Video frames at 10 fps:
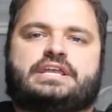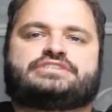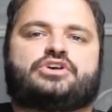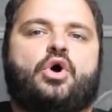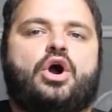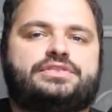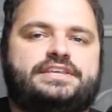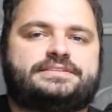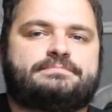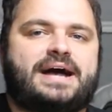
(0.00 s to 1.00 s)
So on
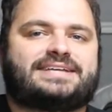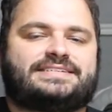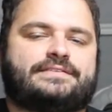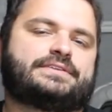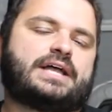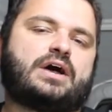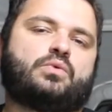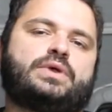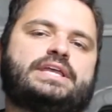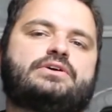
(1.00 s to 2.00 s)
this MK7
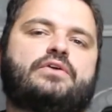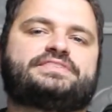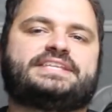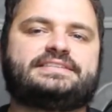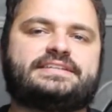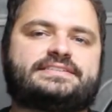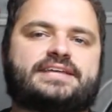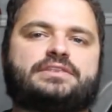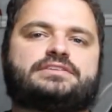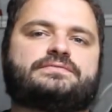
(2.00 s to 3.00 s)
R, we obviously did
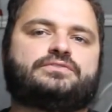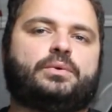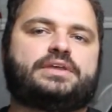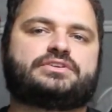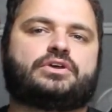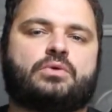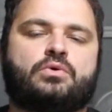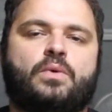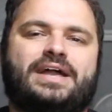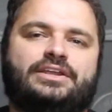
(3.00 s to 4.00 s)
start this a few weeks ago. We're
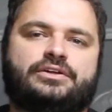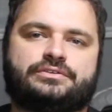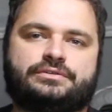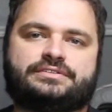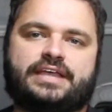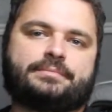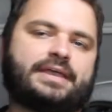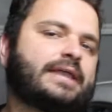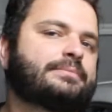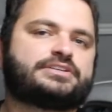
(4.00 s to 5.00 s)
waiting on the damn
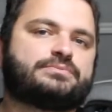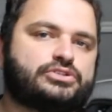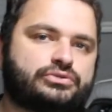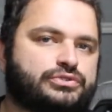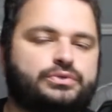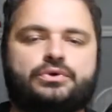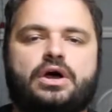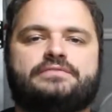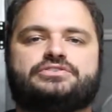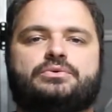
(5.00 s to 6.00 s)
CAN bus module to
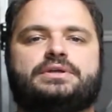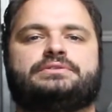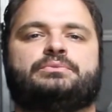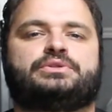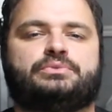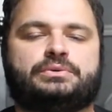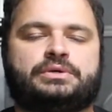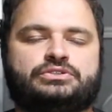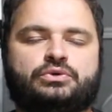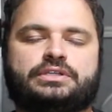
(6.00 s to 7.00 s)
arrive, so
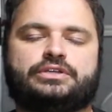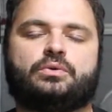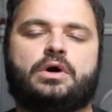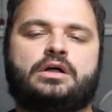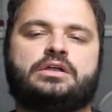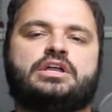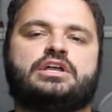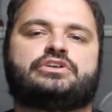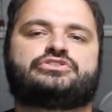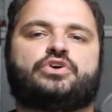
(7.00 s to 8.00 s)
it took a little while.
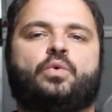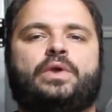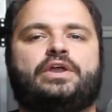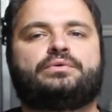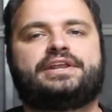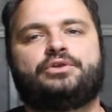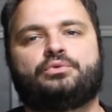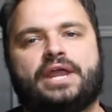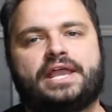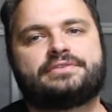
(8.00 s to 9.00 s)
So we already
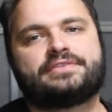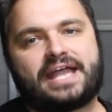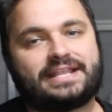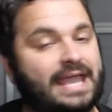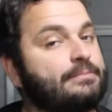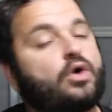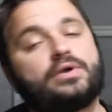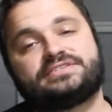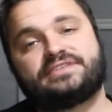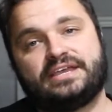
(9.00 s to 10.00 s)
ran that
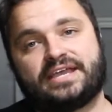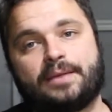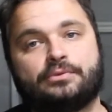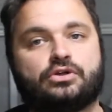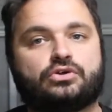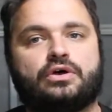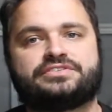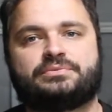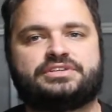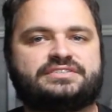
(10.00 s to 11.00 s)
MOST cable
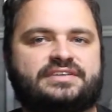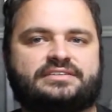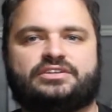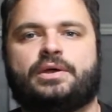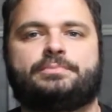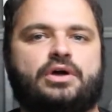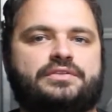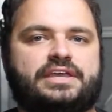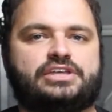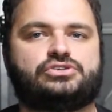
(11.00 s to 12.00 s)
across, and we just tucked it away behind
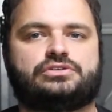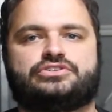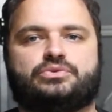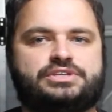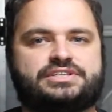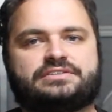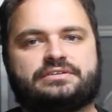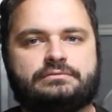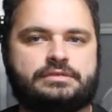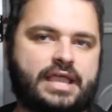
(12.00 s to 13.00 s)
the head unit. So we just had
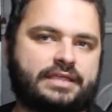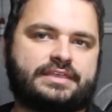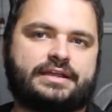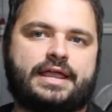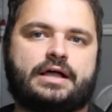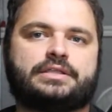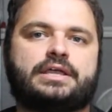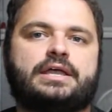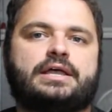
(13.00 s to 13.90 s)
to yank that out.